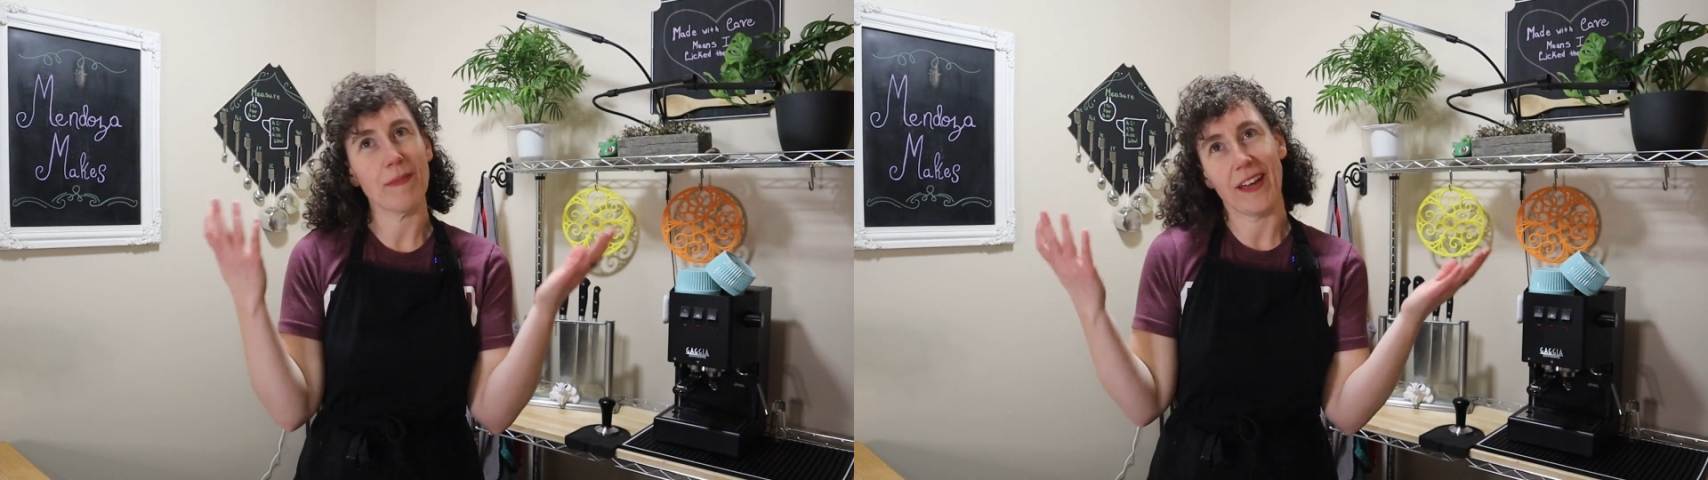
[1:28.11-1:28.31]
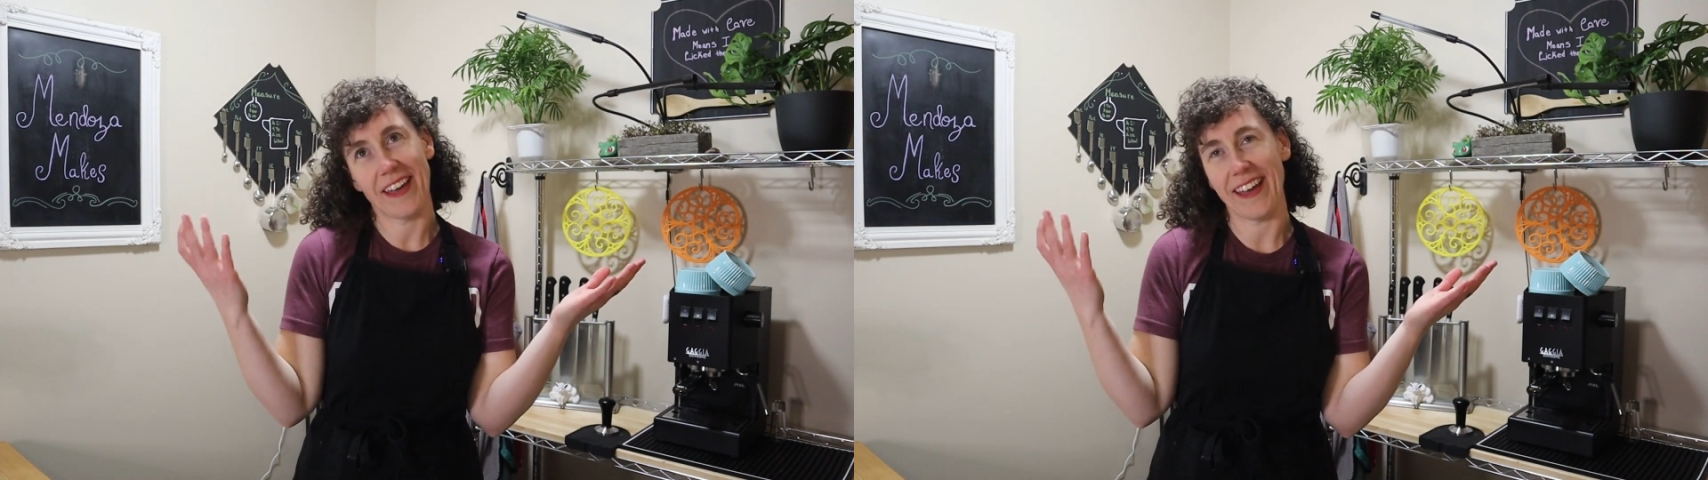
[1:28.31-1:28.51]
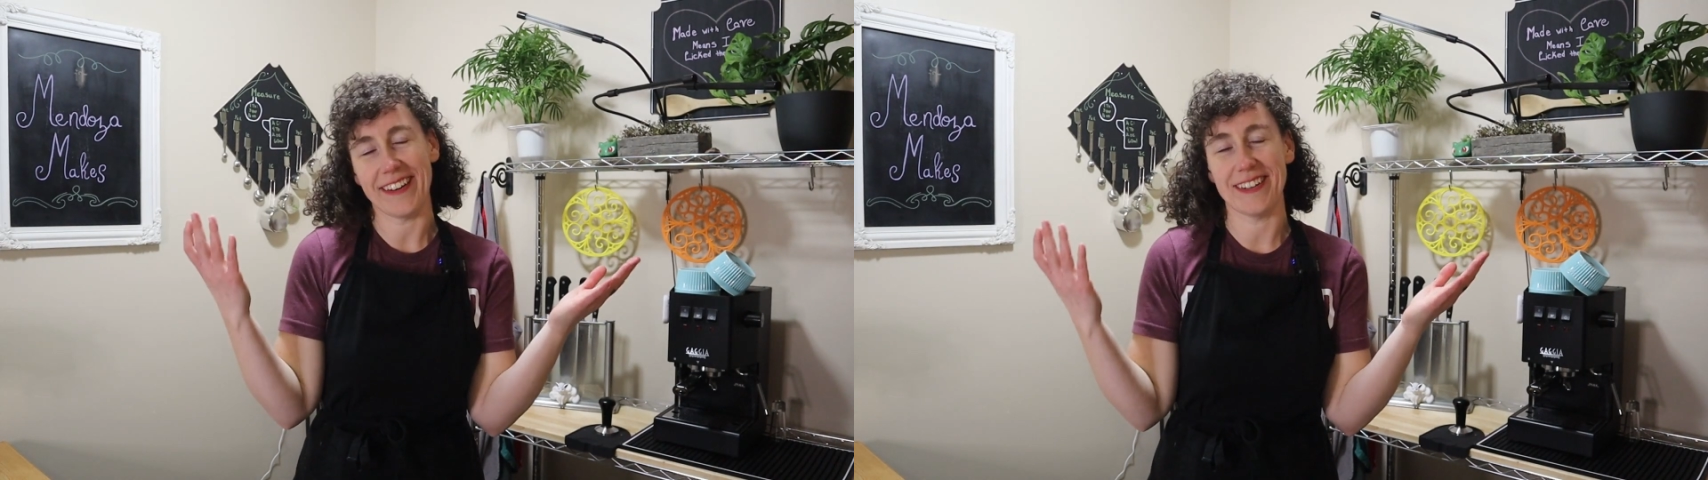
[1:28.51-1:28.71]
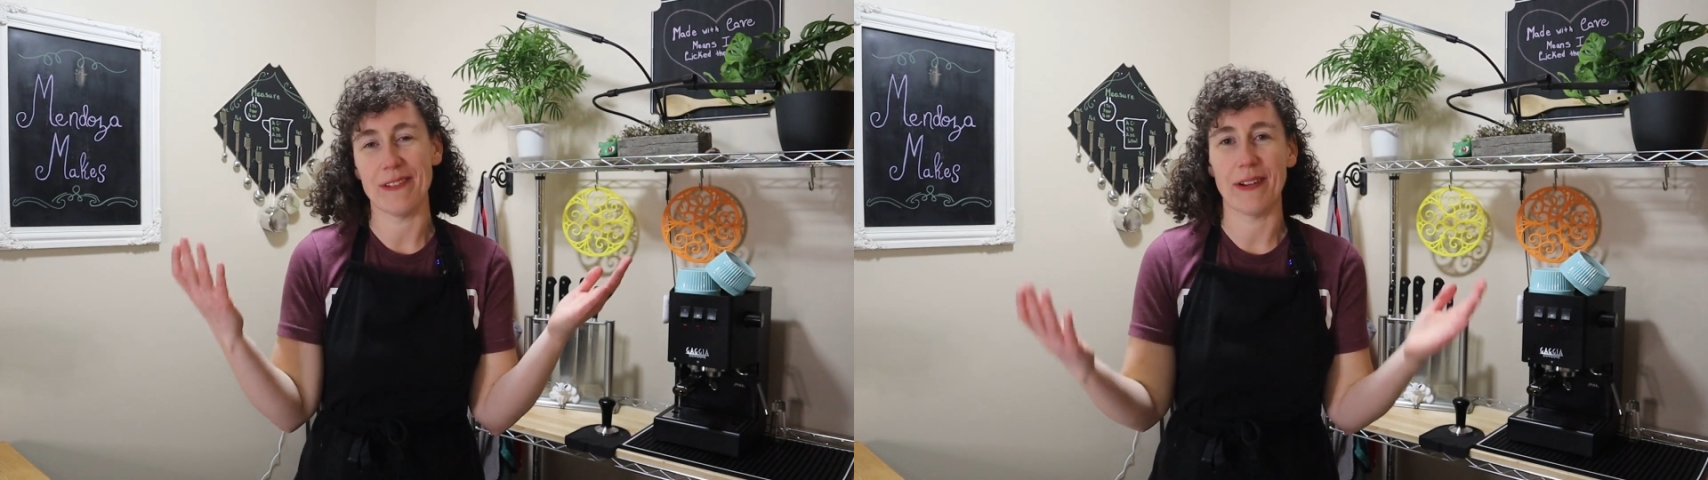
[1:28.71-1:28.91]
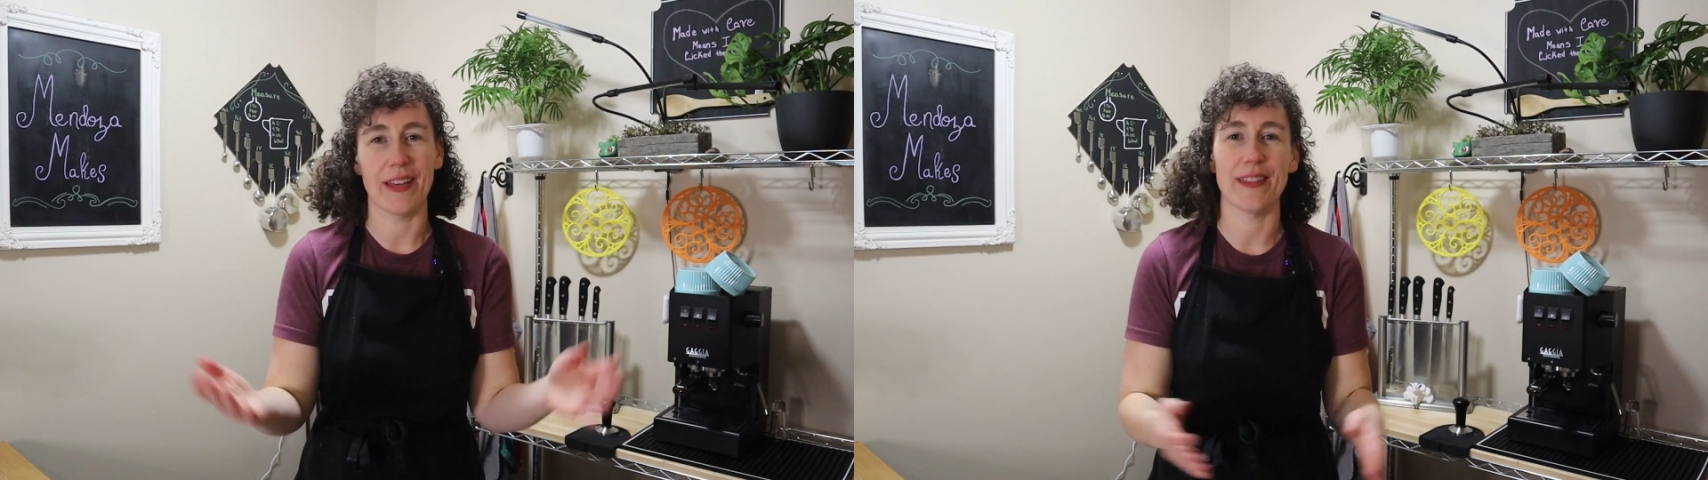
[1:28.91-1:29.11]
my head anyway,